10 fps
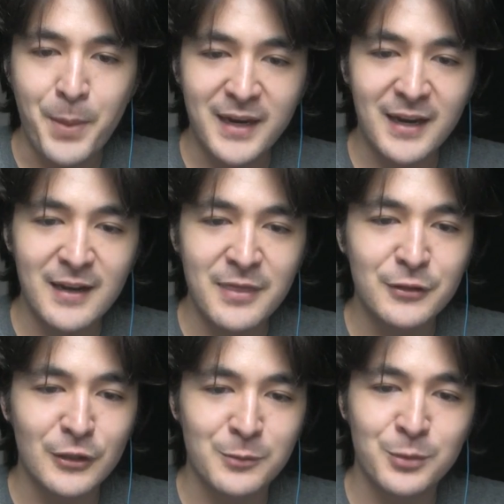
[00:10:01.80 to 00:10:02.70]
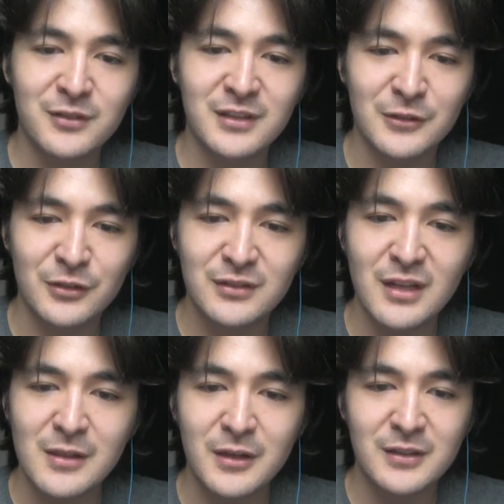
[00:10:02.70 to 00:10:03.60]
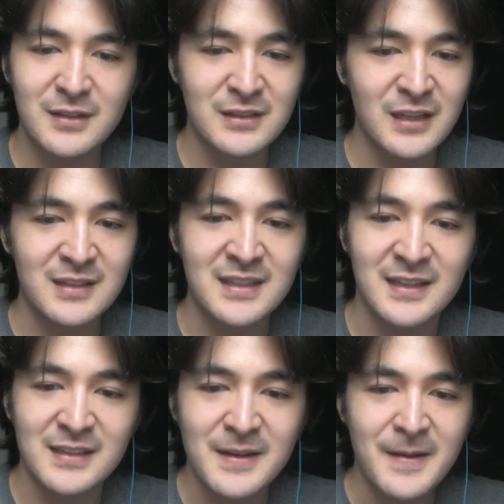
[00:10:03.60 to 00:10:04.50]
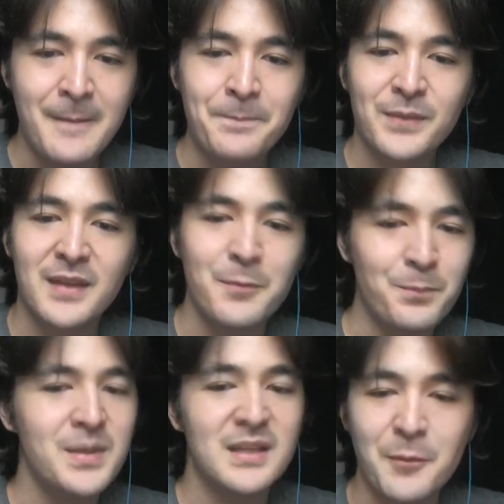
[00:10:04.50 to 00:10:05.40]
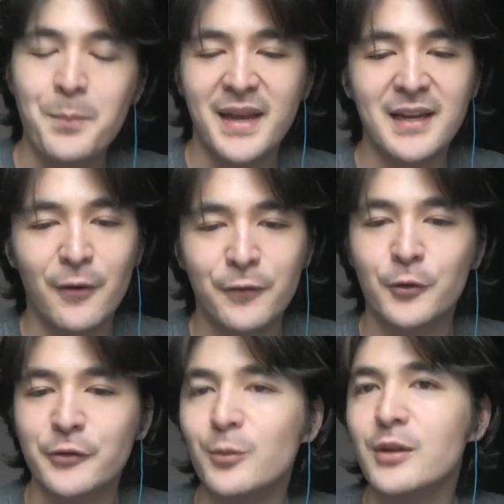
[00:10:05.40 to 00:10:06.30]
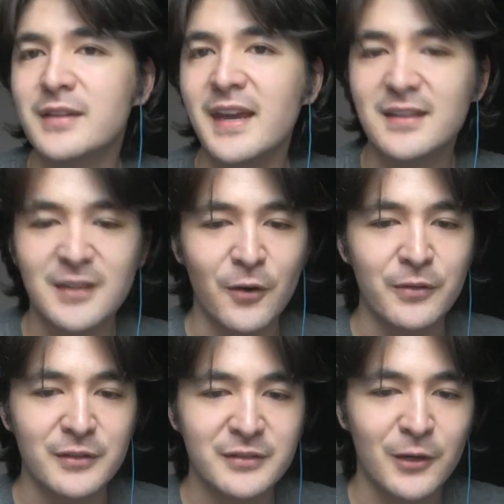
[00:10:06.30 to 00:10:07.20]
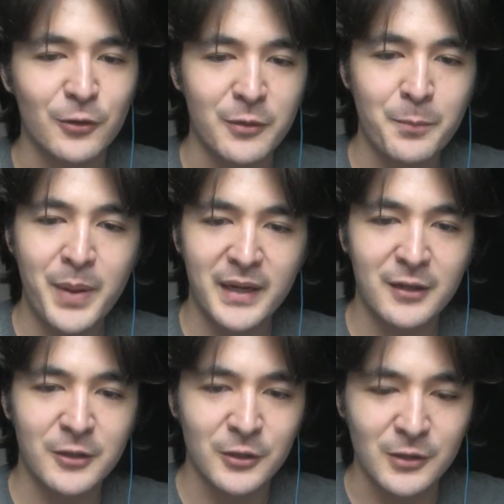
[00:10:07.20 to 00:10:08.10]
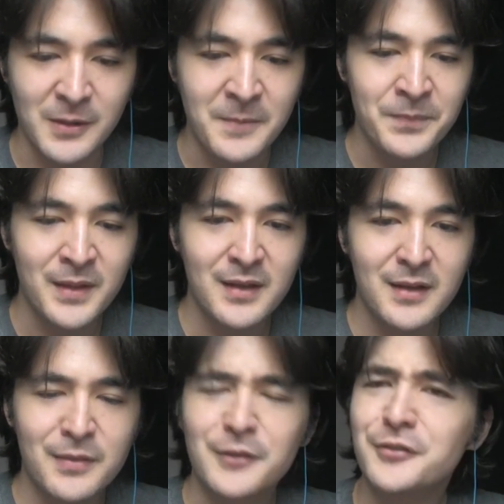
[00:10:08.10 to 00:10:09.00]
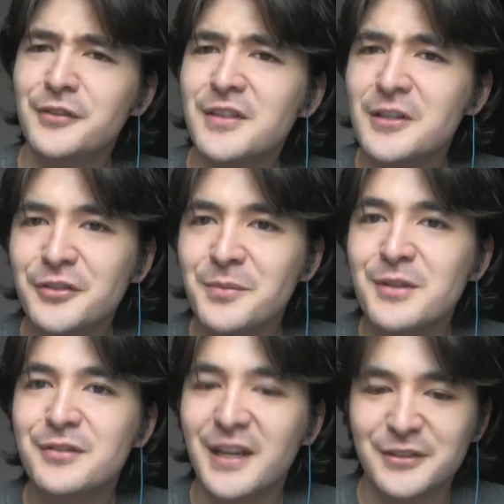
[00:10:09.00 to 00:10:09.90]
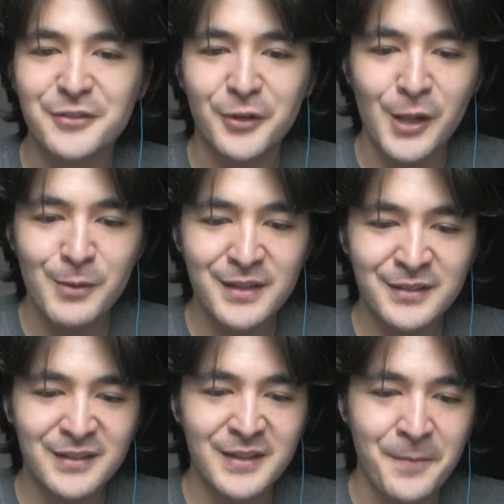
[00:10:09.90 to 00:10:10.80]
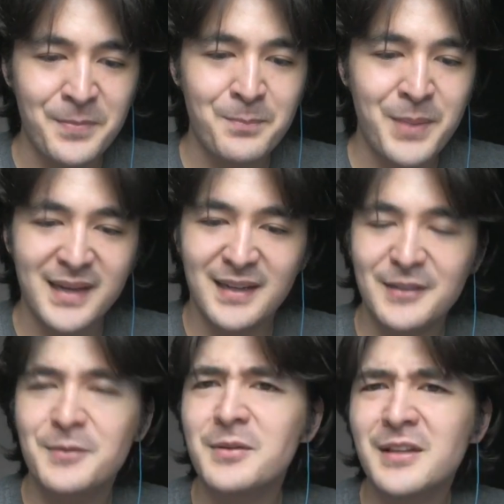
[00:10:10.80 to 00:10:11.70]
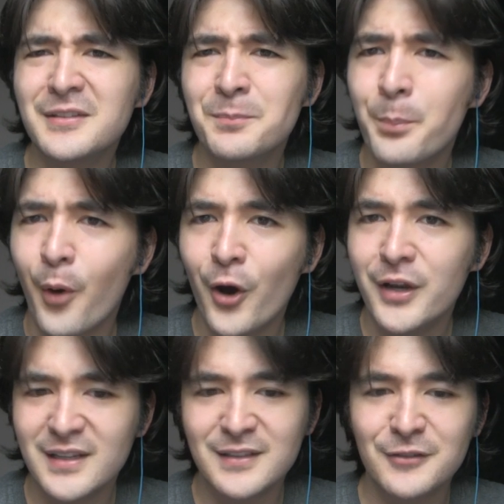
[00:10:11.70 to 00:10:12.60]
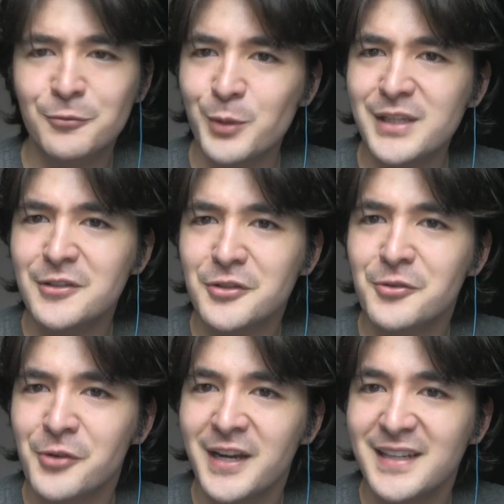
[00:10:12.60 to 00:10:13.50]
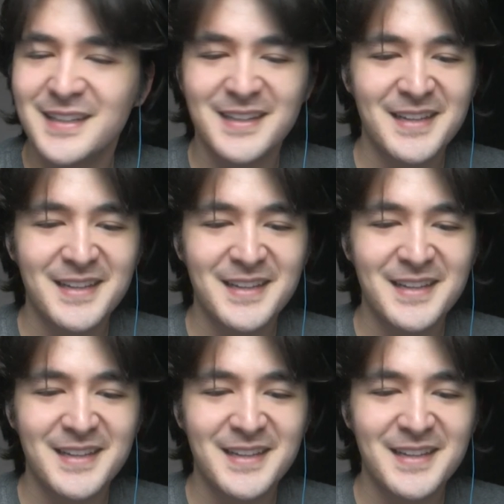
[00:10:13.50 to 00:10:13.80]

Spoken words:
Pekka and the Dark Prince, they are still not done yet. The Pekka, of course, will take down this tower. The Pekka girl. There are some discussions always. Pekka is boy in Swedish, right?